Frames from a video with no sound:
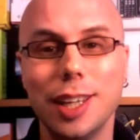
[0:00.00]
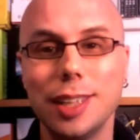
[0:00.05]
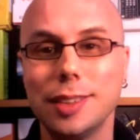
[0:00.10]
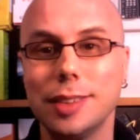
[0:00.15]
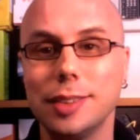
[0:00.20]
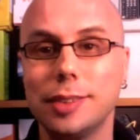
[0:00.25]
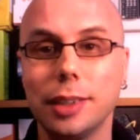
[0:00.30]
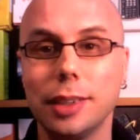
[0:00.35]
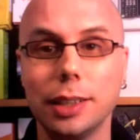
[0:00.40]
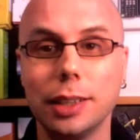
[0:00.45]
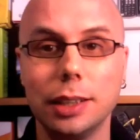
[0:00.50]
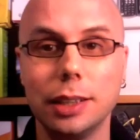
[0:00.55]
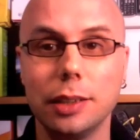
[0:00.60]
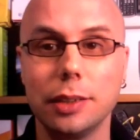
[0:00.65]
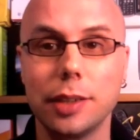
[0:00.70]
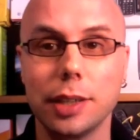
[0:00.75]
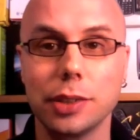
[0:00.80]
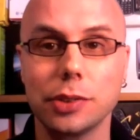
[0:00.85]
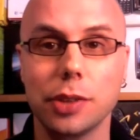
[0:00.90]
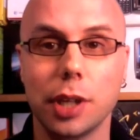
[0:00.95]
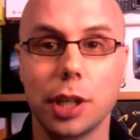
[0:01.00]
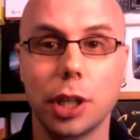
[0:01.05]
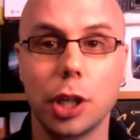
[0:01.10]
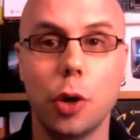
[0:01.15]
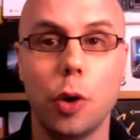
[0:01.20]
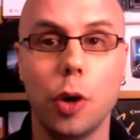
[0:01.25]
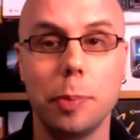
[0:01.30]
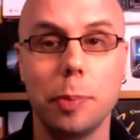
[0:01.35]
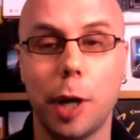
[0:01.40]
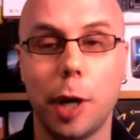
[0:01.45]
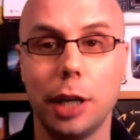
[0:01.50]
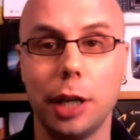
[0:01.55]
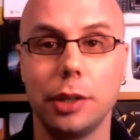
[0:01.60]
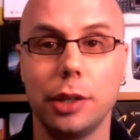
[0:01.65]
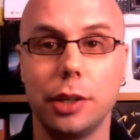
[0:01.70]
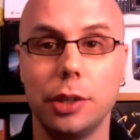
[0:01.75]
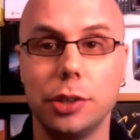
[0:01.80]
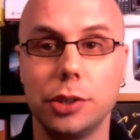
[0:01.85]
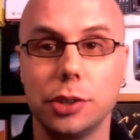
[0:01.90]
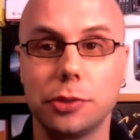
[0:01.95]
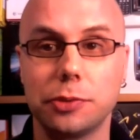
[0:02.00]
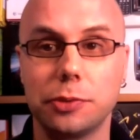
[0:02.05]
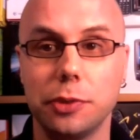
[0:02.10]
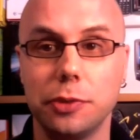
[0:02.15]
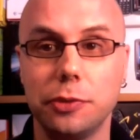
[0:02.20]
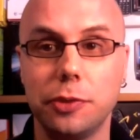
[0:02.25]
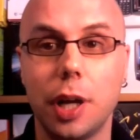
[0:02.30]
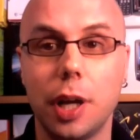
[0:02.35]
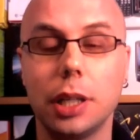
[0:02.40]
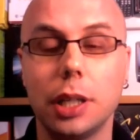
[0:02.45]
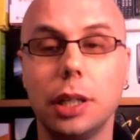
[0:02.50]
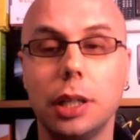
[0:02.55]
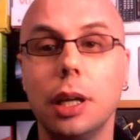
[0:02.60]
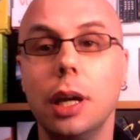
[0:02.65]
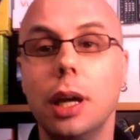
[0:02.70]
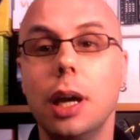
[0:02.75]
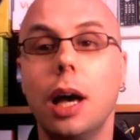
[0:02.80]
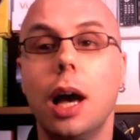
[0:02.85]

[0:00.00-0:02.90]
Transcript: to silly little things like Koi Pond that are just for fun,